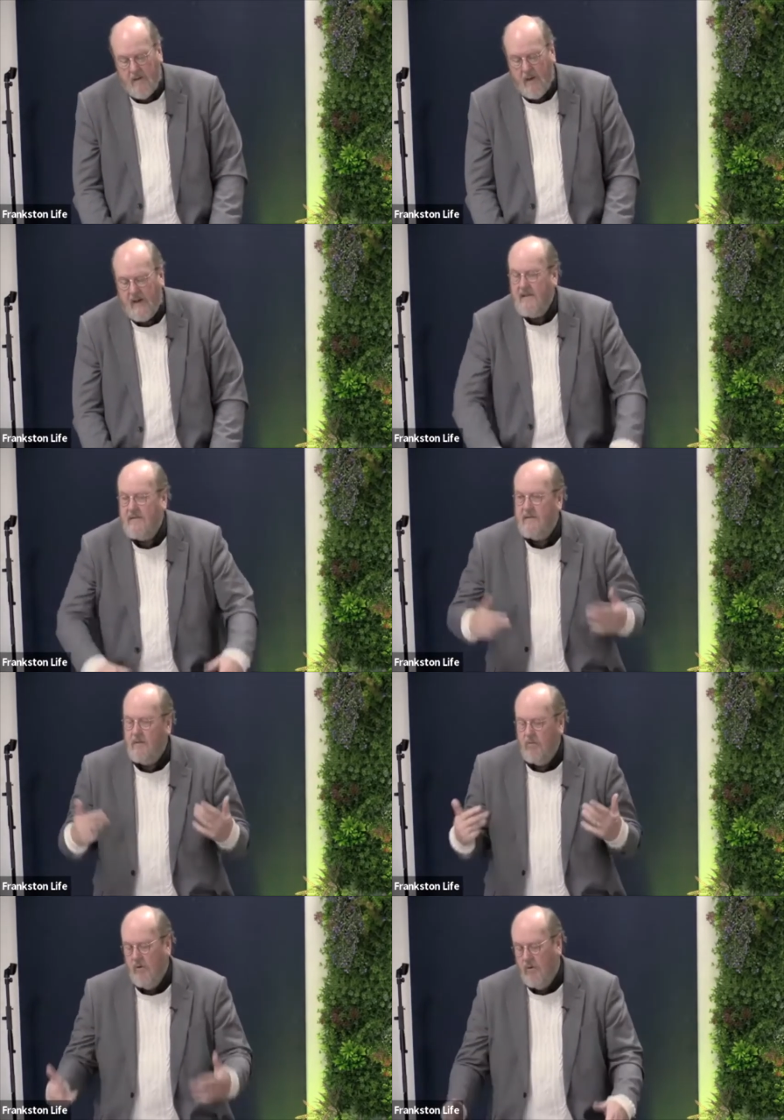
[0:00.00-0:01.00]
but against
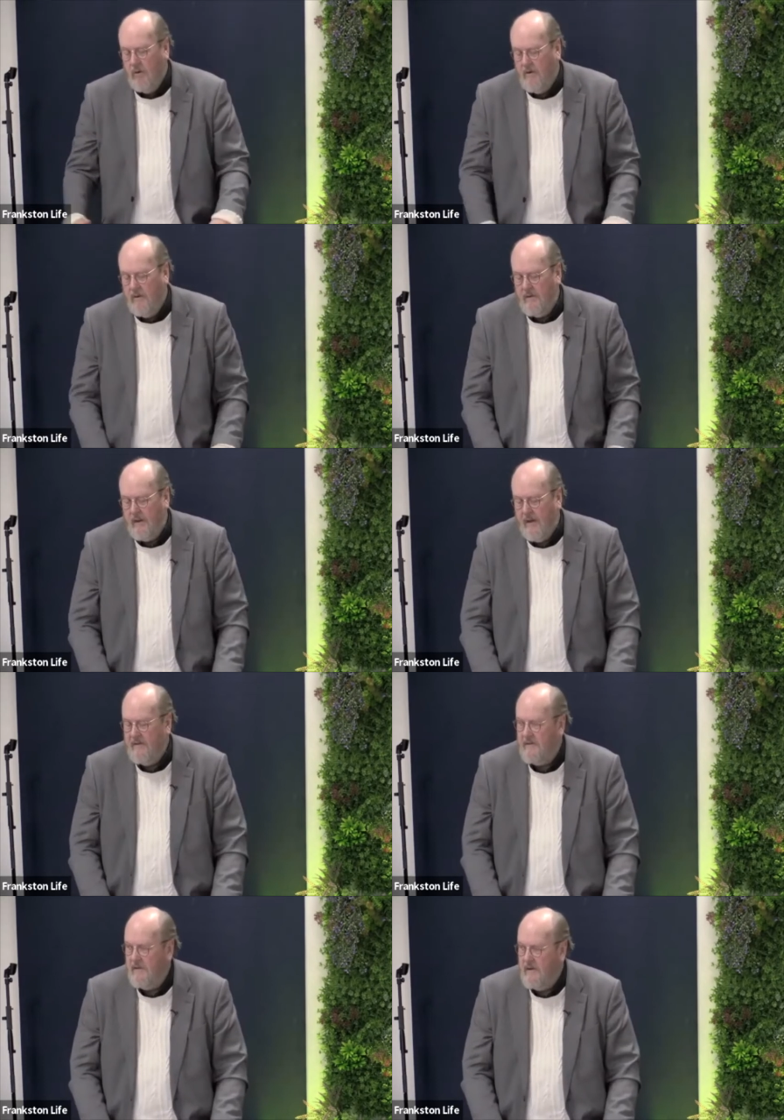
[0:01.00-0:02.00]
the rulers,
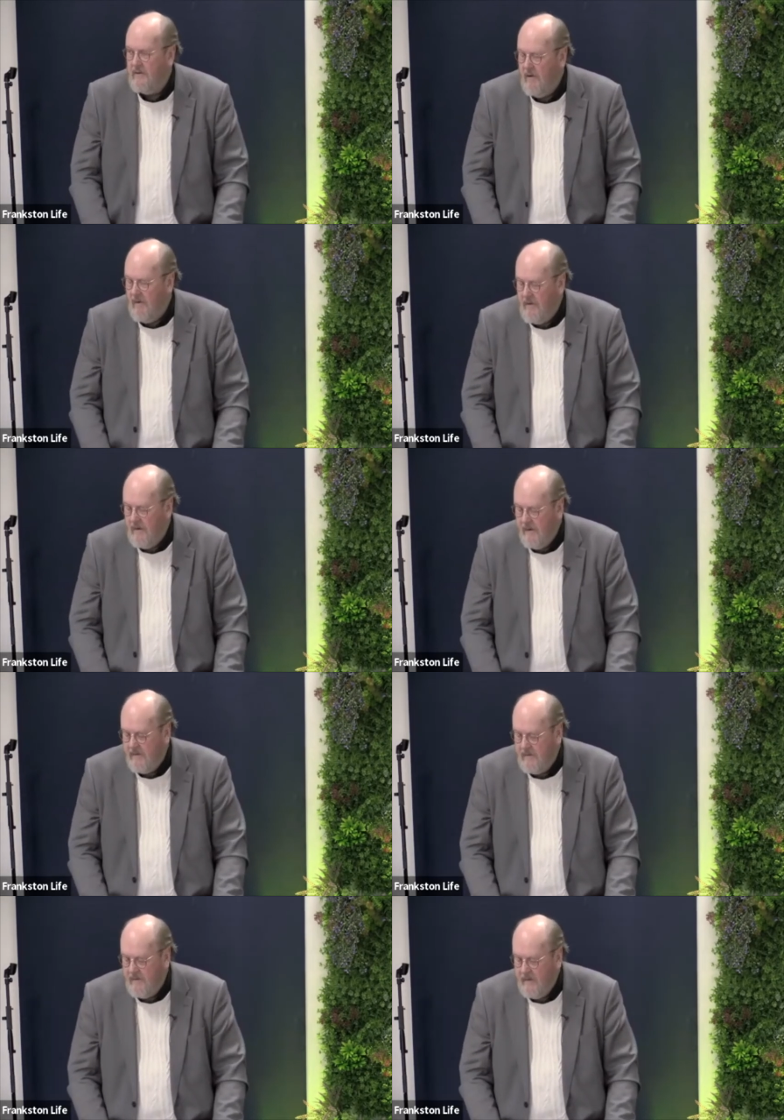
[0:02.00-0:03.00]
against the
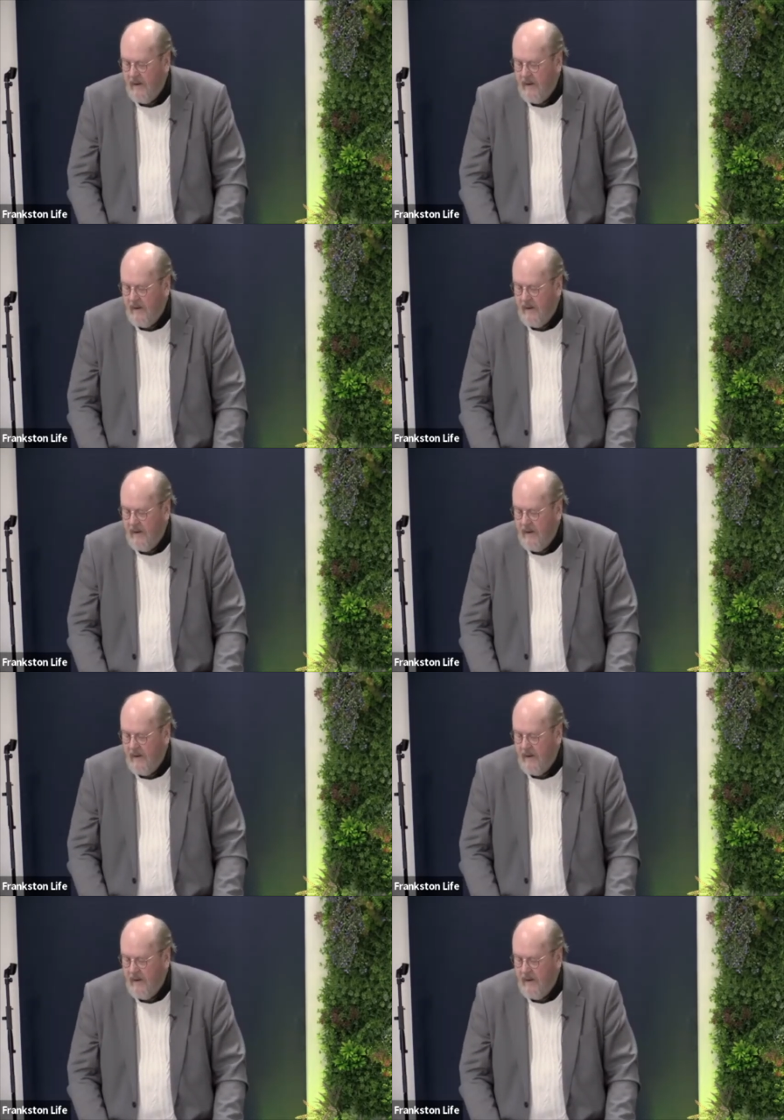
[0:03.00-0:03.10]
authorities,